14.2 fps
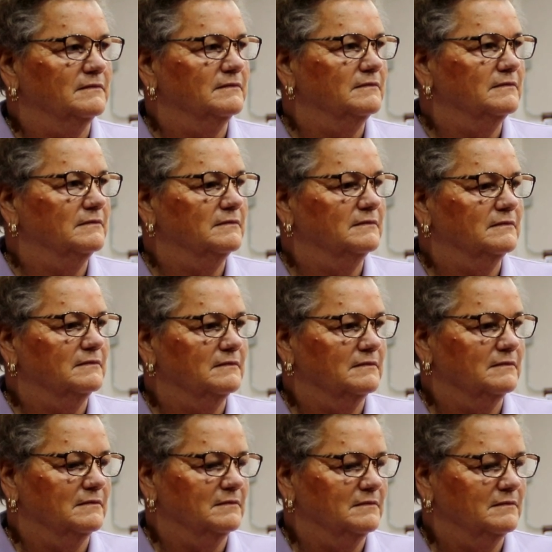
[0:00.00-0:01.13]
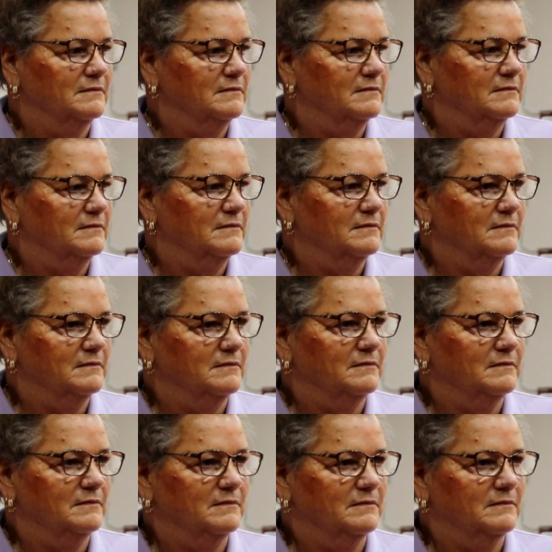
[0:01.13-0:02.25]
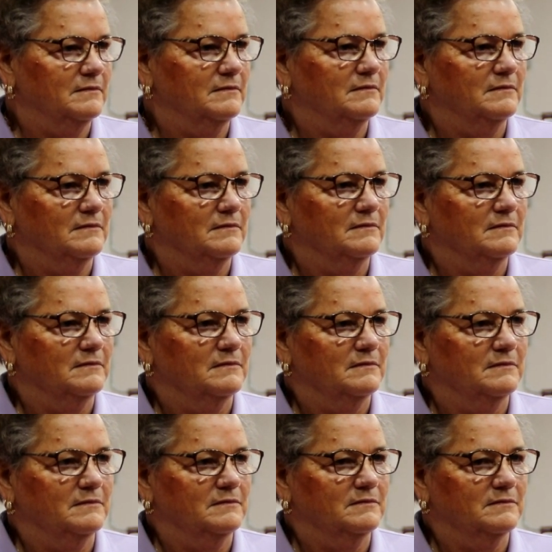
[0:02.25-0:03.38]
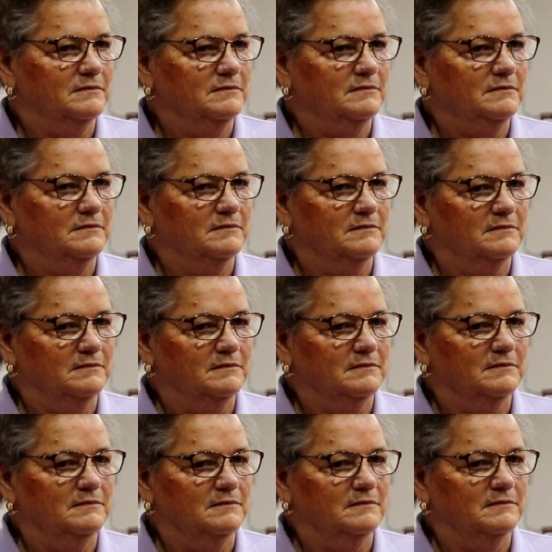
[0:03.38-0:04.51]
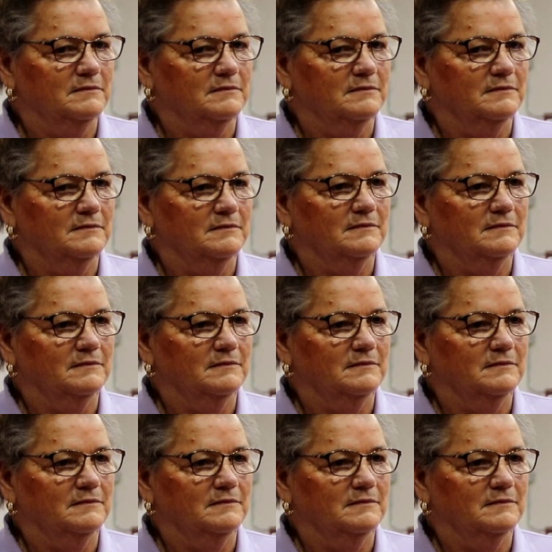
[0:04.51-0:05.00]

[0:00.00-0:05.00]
The person shown says nothing.